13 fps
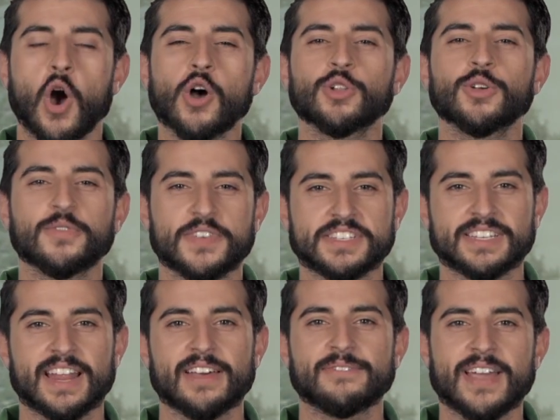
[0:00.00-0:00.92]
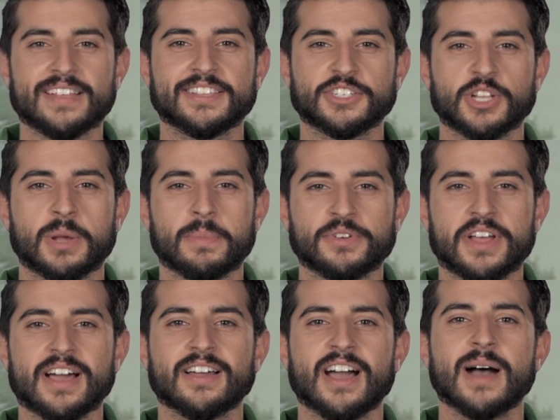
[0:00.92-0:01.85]
Call or visit
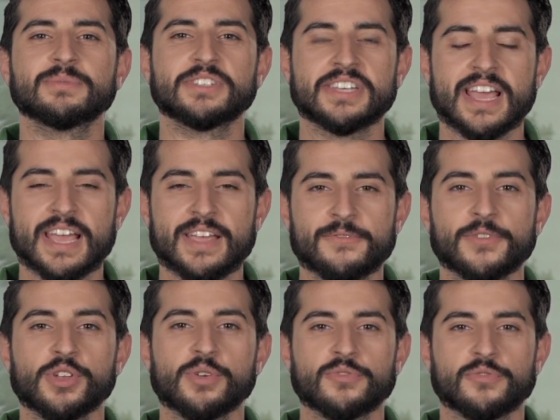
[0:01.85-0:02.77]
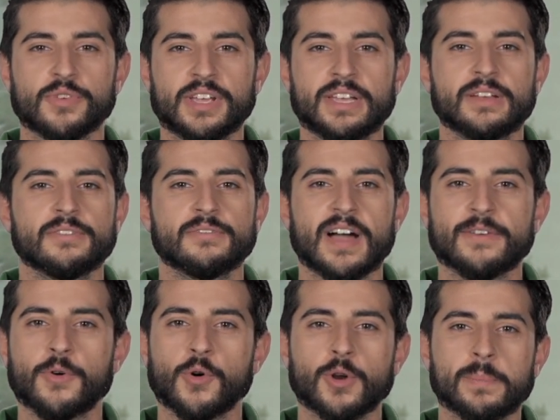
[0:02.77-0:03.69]
AdvantageLumber.com today for your free
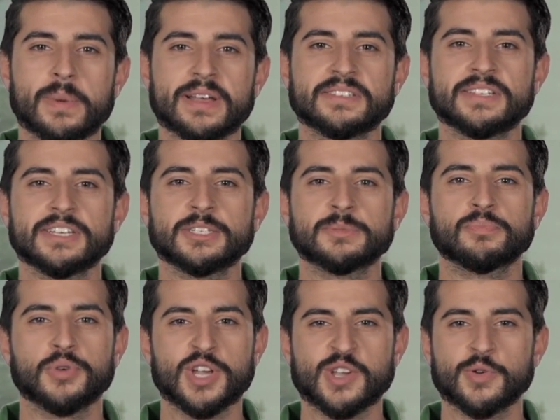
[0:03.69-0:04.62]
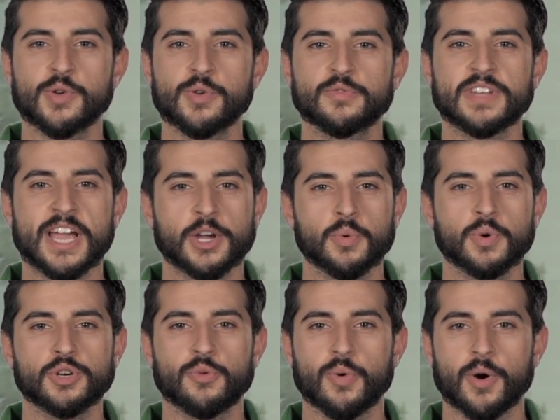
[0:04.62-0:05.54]
5 quarter by 6 pre-grooved Tigerwood